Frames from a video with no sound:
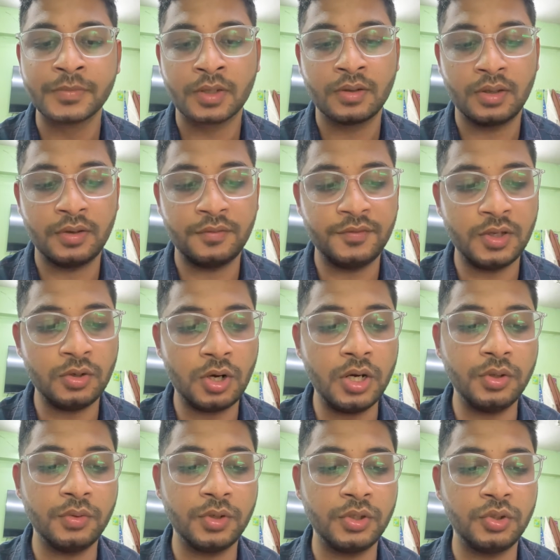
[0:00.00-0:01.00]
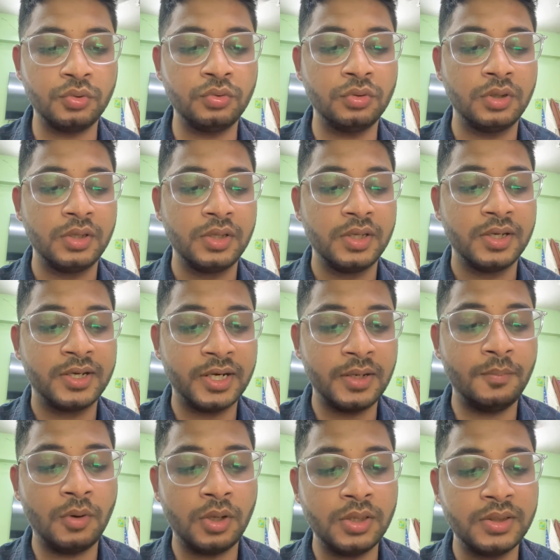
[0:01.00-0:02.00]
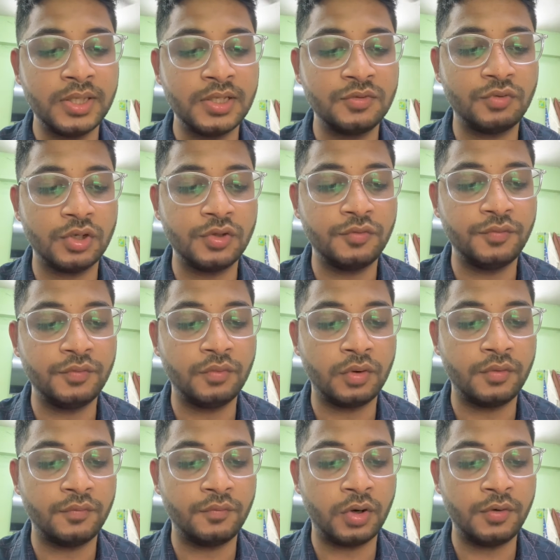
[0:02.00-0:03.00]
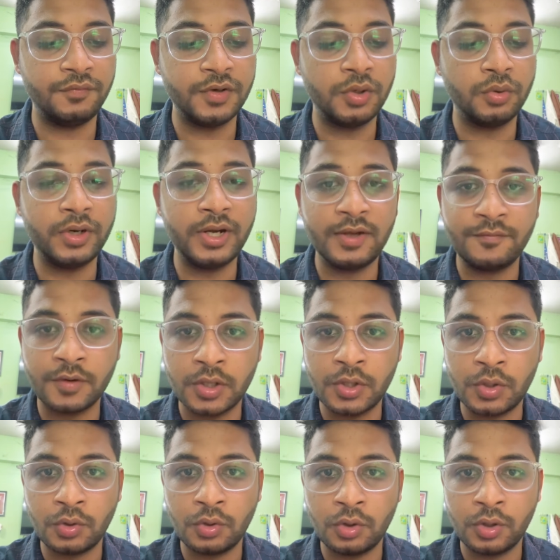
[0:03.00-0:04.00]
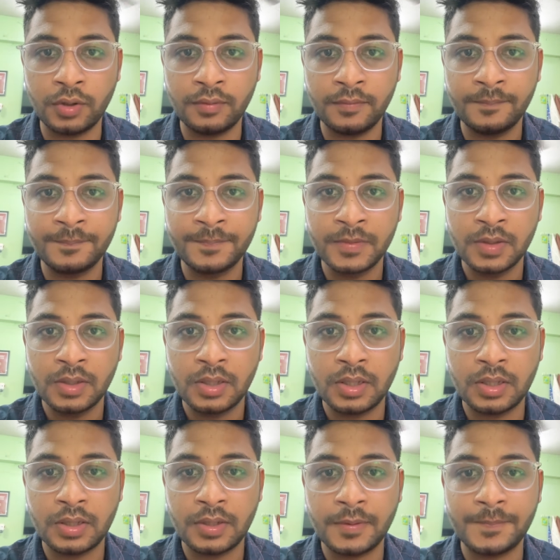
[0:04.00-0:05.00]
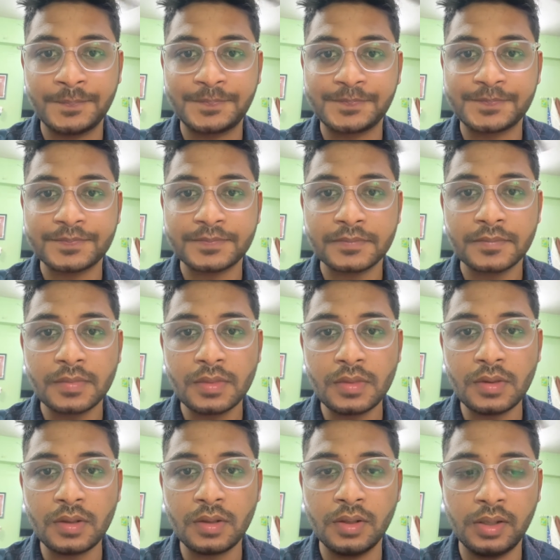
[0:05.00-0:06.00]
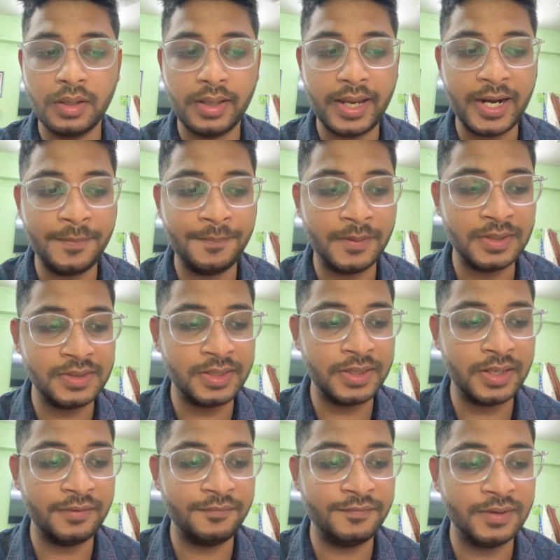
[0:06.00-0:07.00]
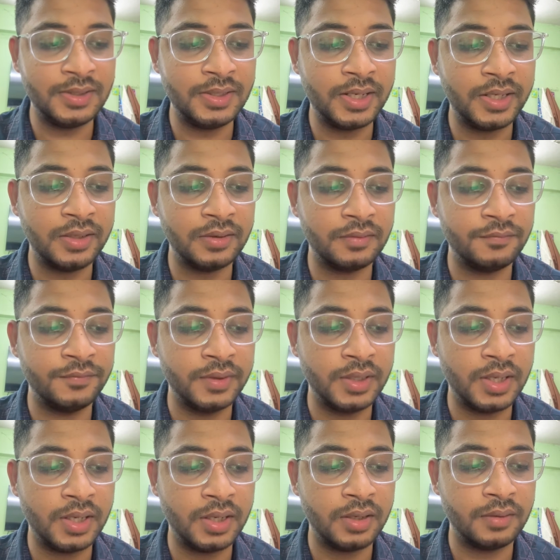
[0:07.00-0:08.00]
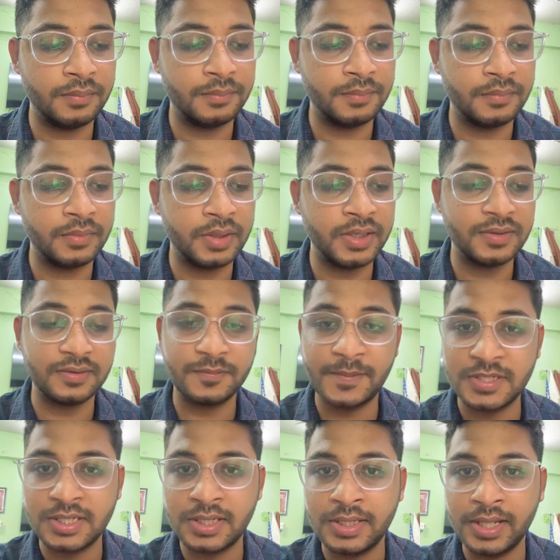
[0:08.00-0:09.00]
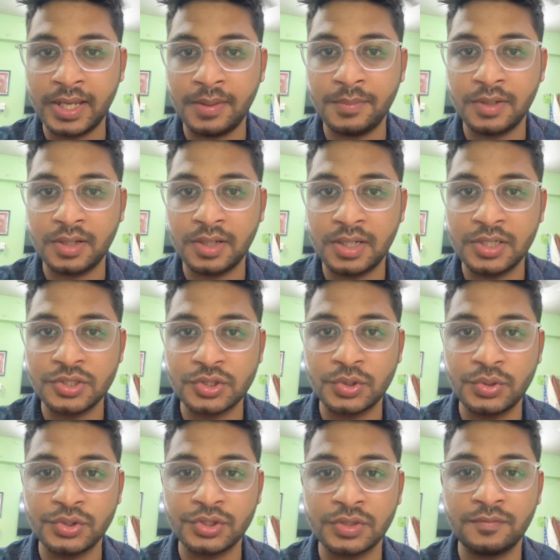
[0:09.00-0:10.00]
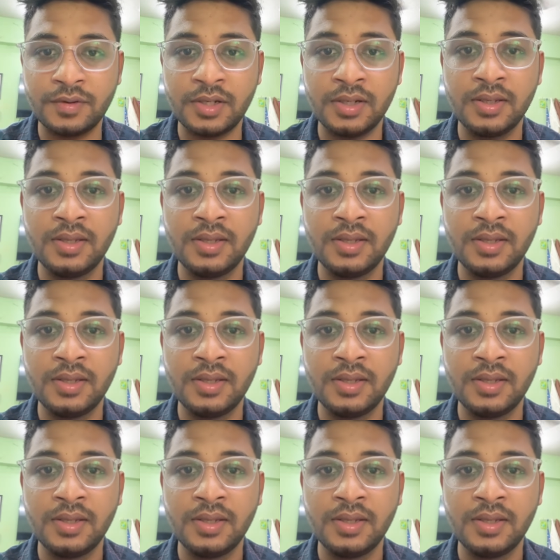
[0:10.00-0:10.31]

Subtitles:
We are not going to crib on things what we don't have control on. At present, I feel that we are like, especially I am in an institution where